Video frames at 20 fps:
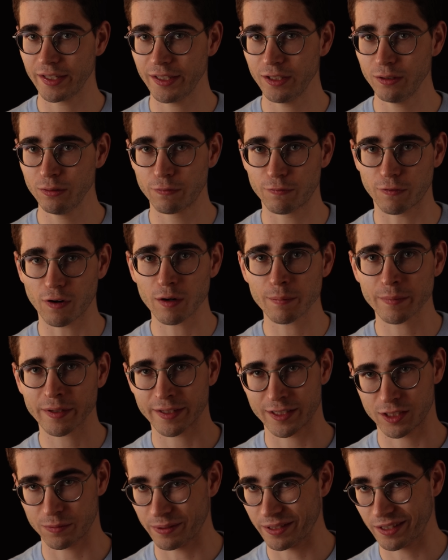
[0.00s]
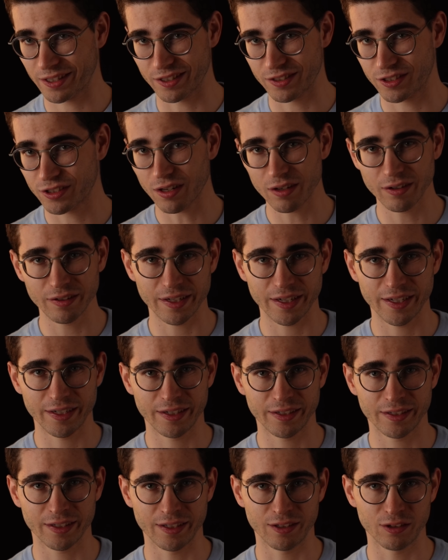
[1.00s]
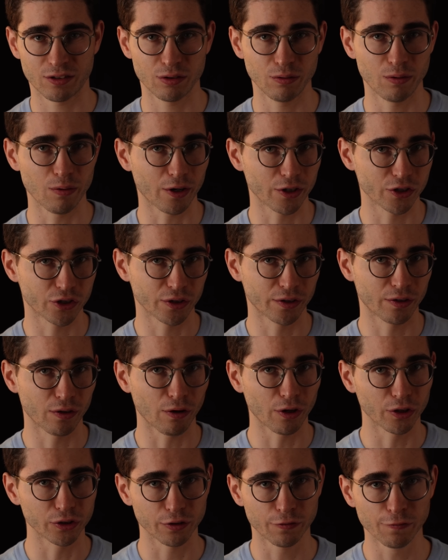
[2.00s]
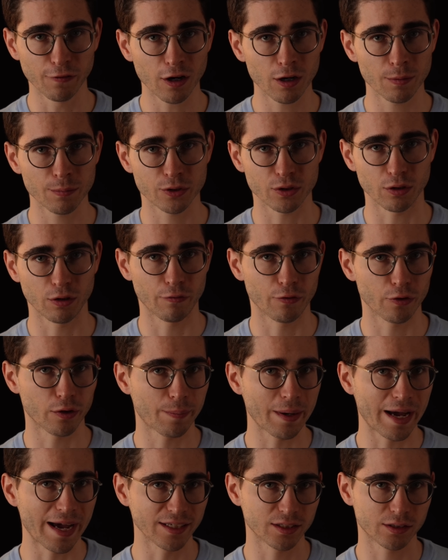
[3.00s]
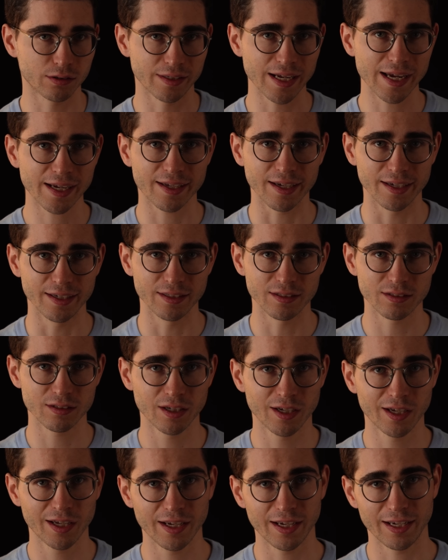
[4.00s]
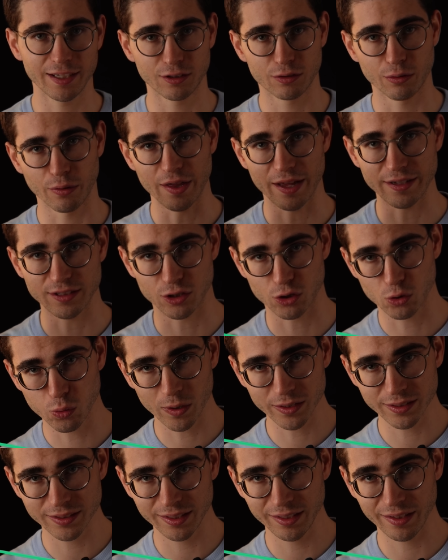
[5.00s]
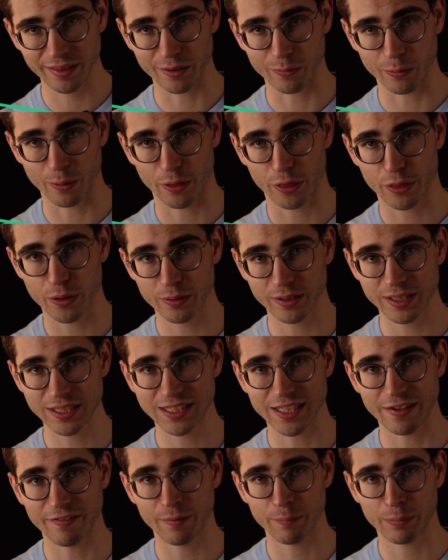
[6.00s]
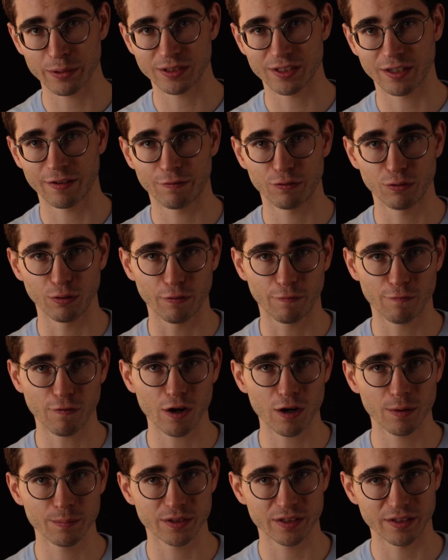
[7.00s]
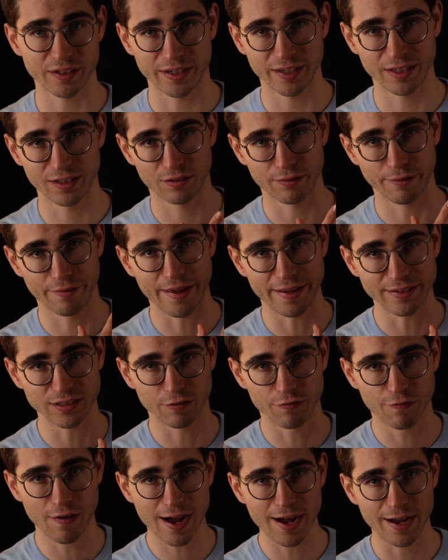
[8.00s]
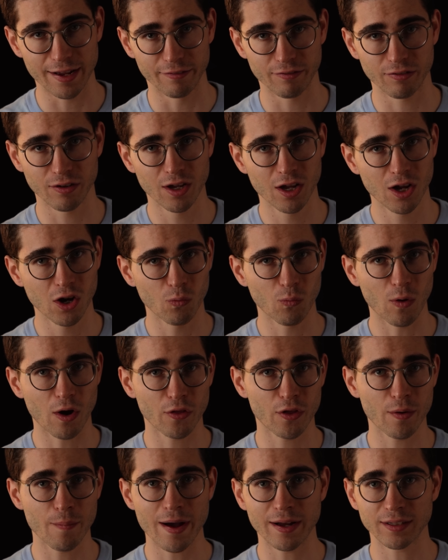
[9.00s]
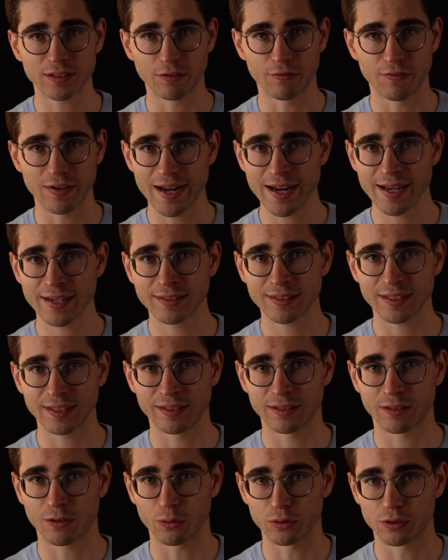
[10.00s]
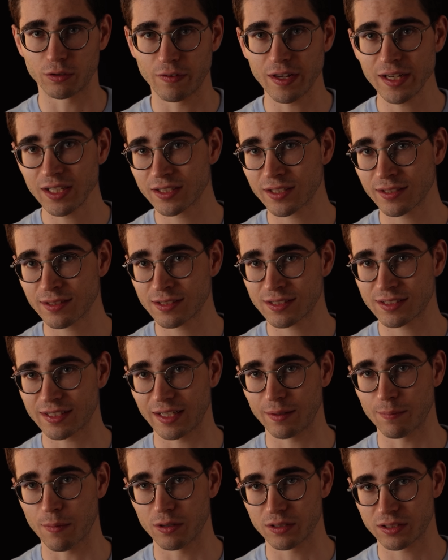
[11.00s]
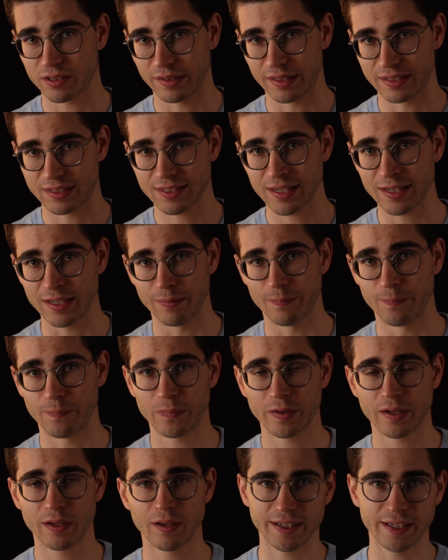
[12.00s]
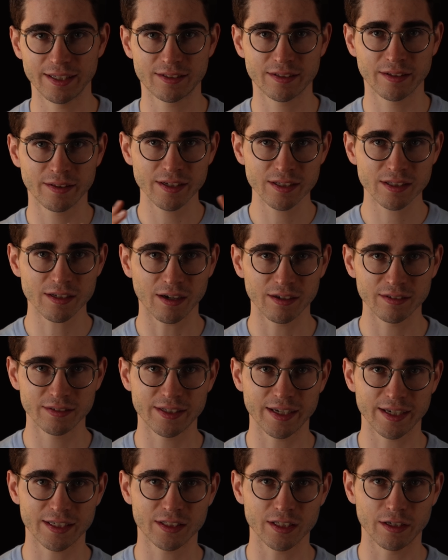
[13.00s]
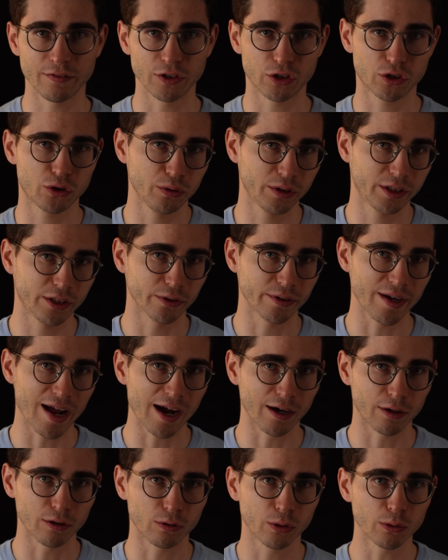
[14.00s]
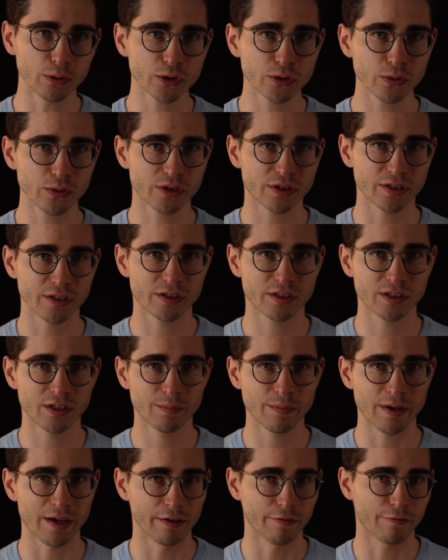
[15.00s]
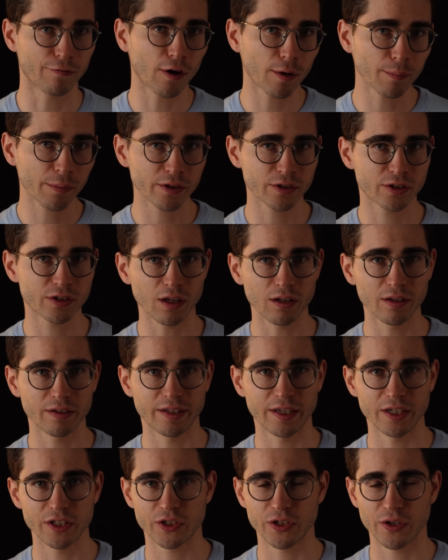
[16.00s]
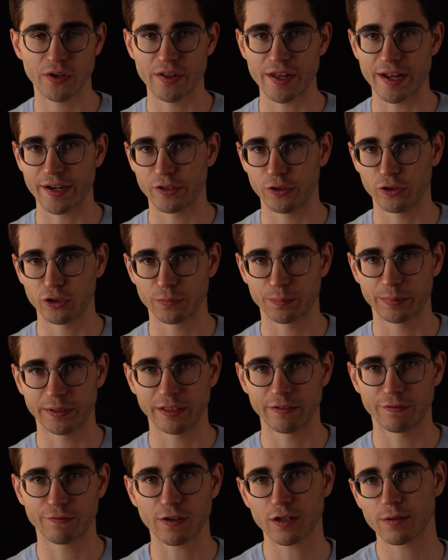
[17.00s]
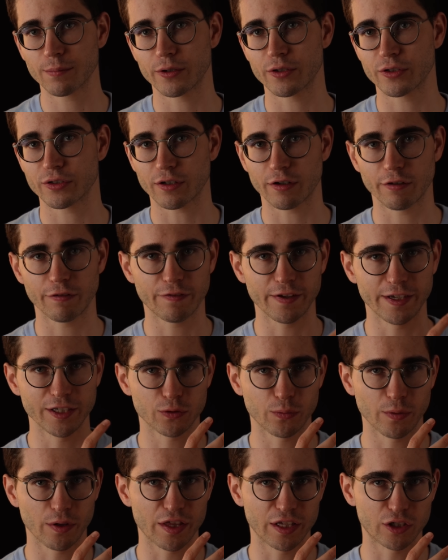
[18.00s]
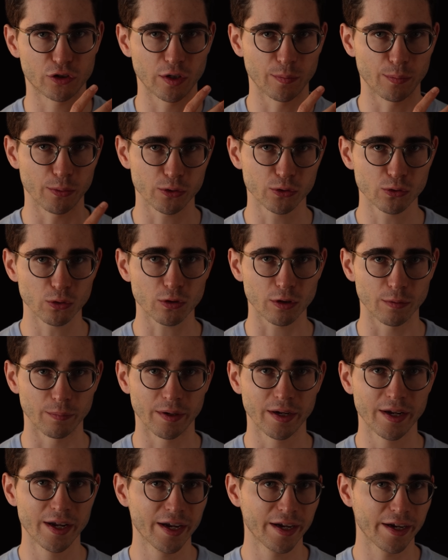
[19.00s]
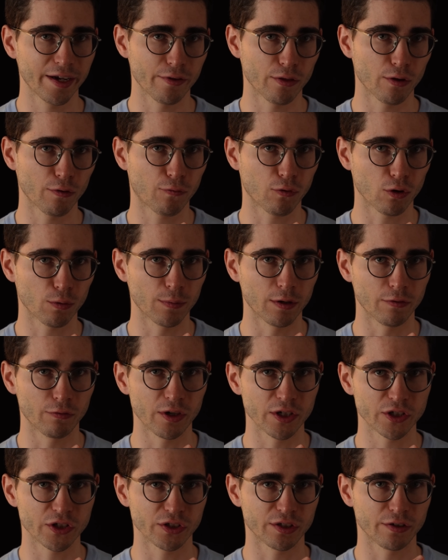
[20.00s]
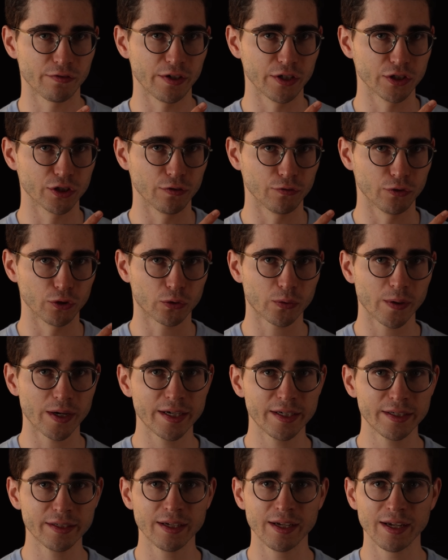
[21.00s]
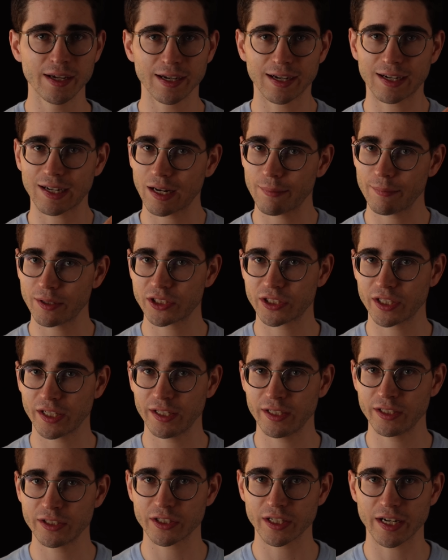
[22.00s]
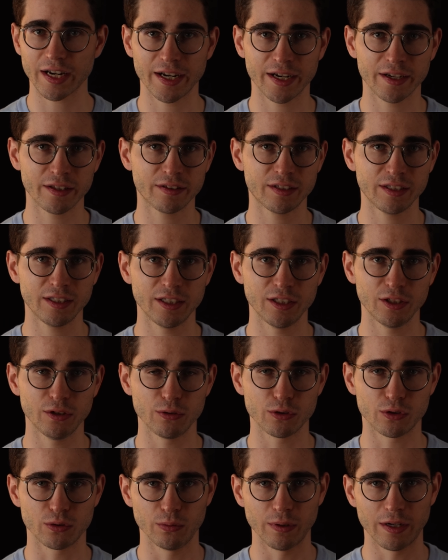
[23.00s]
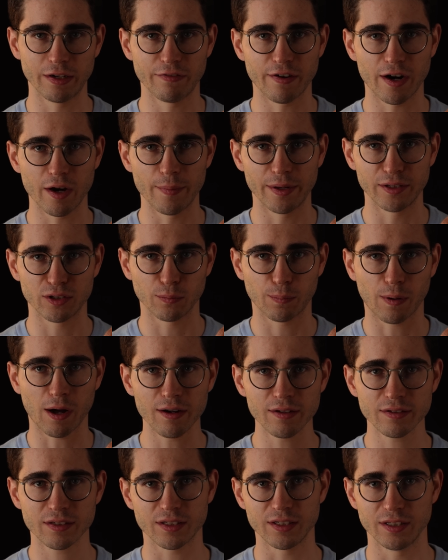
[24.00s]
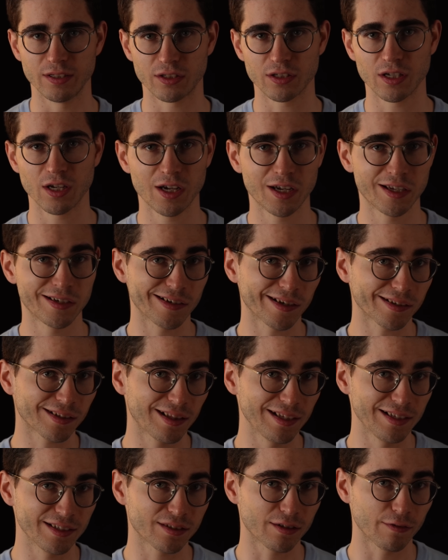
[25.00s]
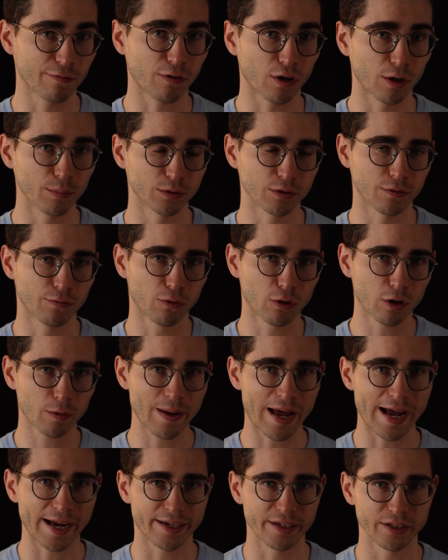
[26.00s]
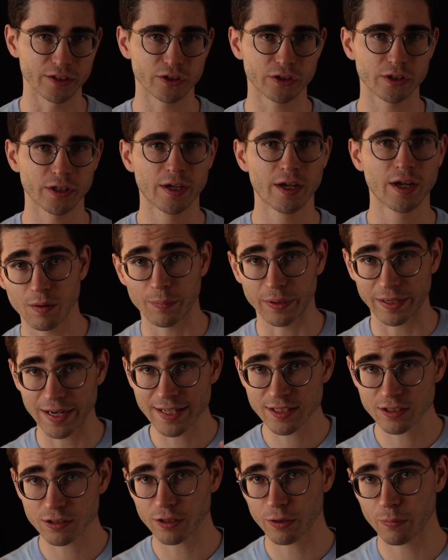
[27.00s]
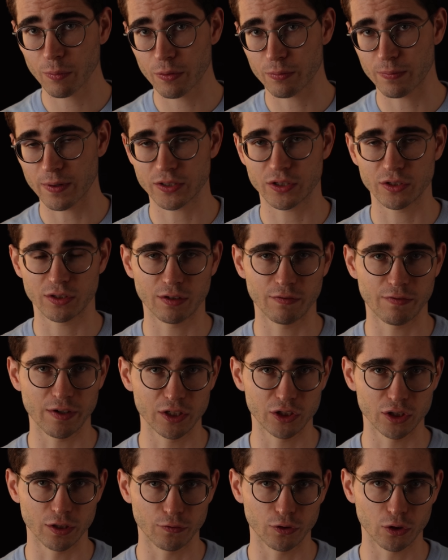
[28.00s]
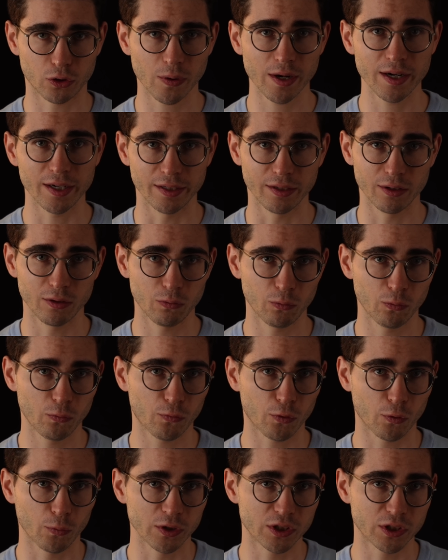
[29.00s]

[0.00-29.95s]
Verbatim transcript: E U farming has been consolidating into larger and larger farms over the past two decades. In two thousand twenty, there were thirty-seven percent fewer farms than in two thousand five, while the amount of land in cultivation stayed mostly the same. It's in this context of a two-tiered agricultural system and farm consolidation that European farmers are faced with a triple storm, in the form of Russia's invasion of Ukraine, climate change, and the E U's new environmental policies, not least the Farm to Fork package. But let's start with Russia's invasion of Ukraine, for